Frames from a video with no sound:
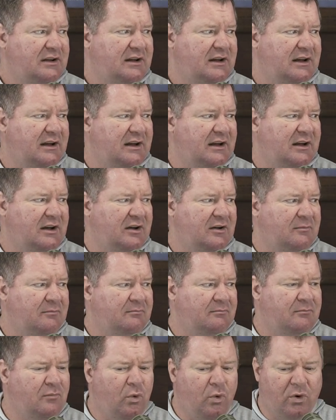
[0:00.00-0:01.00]

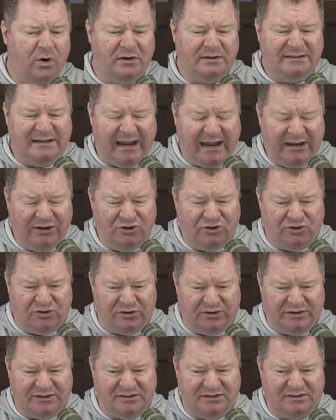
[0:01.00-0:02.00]
more
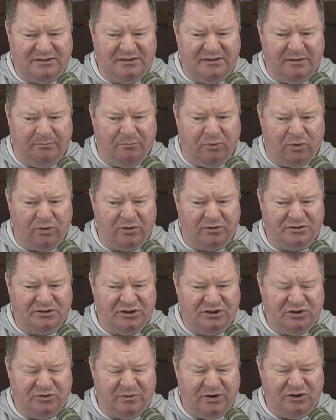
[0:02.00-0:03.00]
dangerous the border
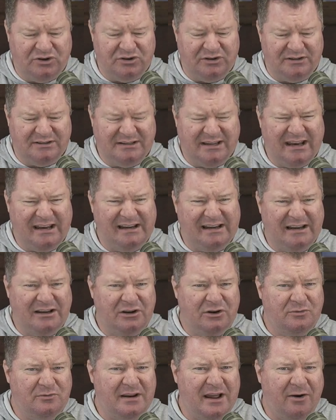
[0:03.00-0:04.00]
situation is getting. And
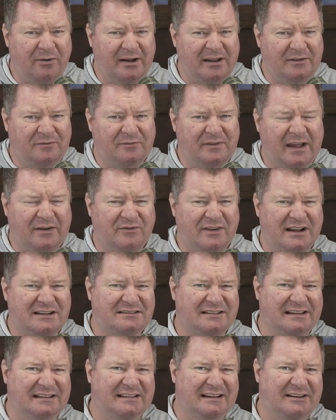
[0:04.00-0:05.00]
you now have guys
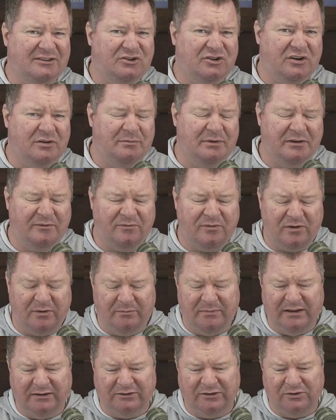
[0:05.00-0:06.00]
like Dick Durbin
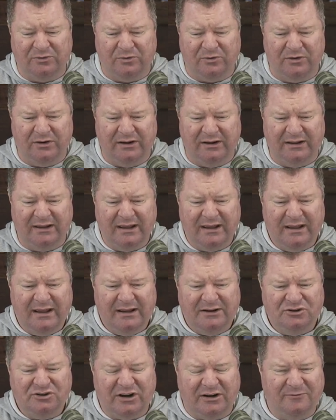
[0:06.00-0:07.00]
from Illinois
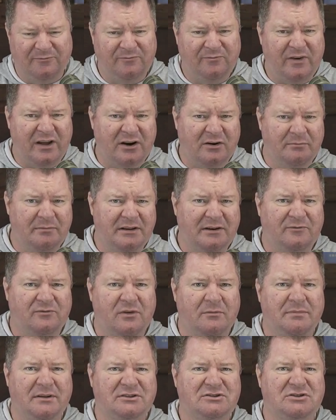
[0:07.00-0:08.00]
John Fetterman
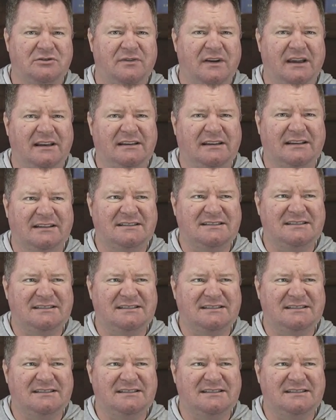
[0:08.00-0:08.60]
from Pennsylvania